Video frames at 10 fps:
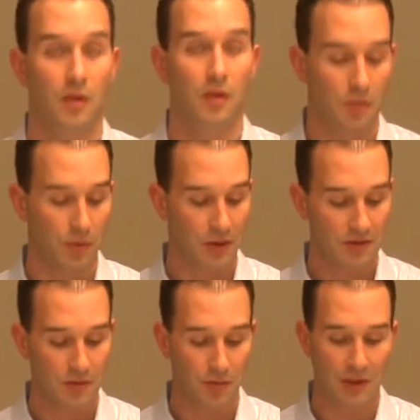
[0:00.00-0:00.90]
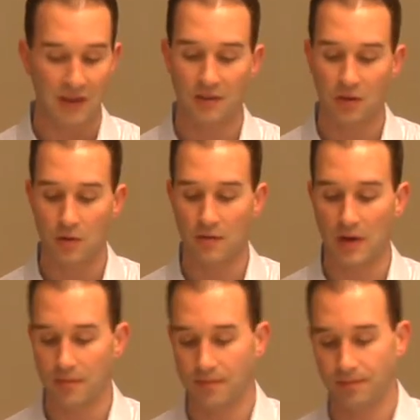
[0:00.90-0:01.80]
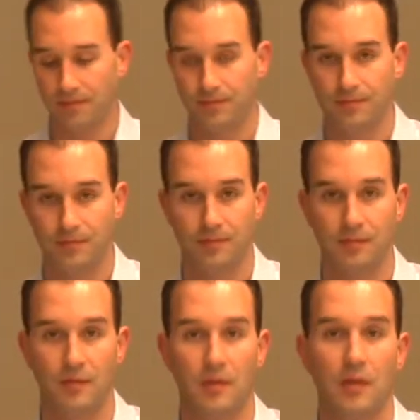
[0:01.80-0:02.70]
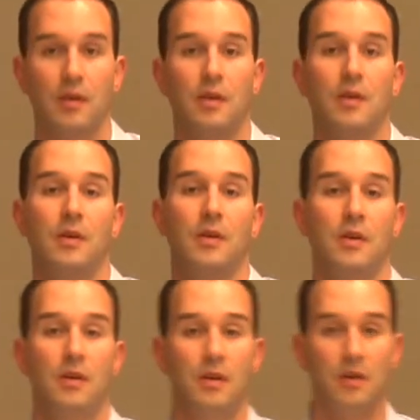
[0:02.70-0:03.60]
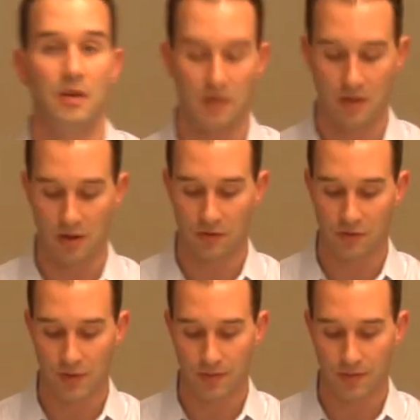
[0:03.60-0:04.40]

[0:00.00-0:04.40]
Place the plastic cuvette in the instrument.